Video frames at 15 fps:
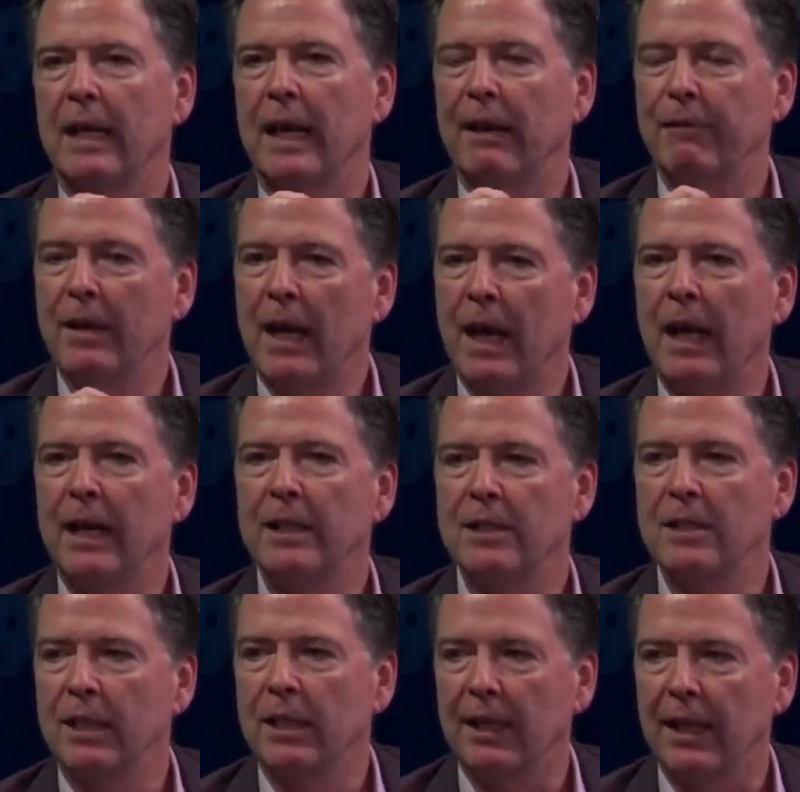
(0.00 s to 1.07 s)
have not
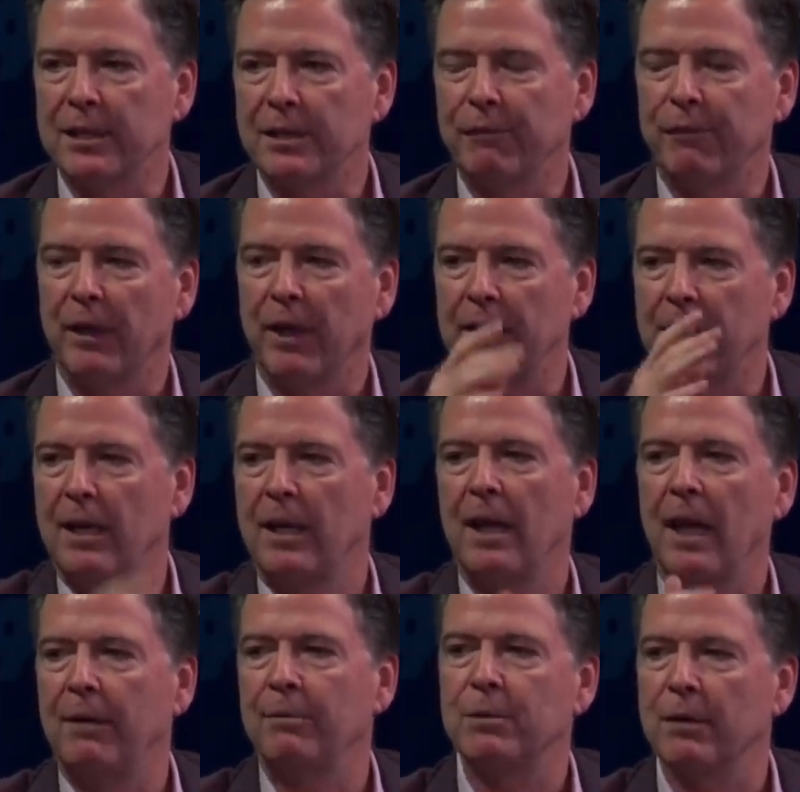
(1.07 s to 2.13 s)
declassified the
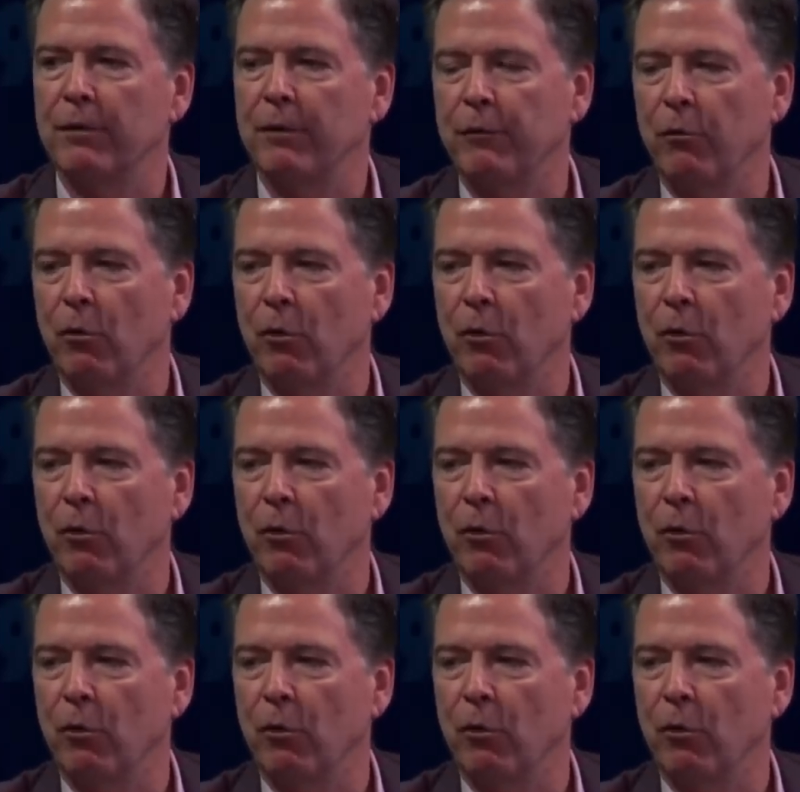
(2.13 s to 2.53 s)
names of the 4